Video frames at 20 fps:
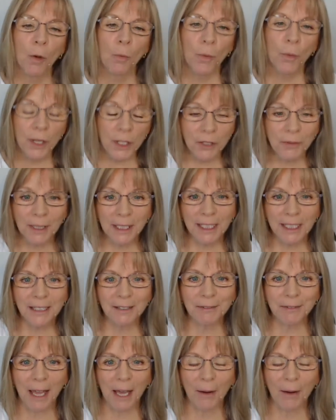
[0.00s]
when you're reading
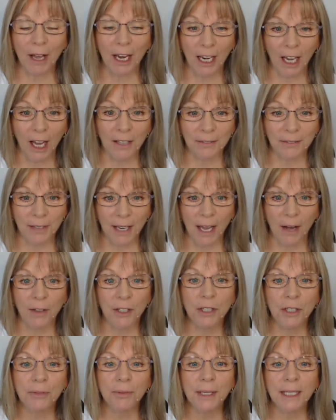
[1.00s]
a live flower,
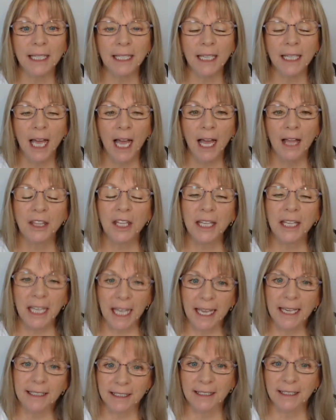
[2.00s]
you're reading the
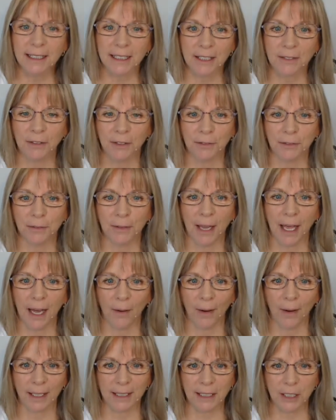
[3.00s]
essence of the flower.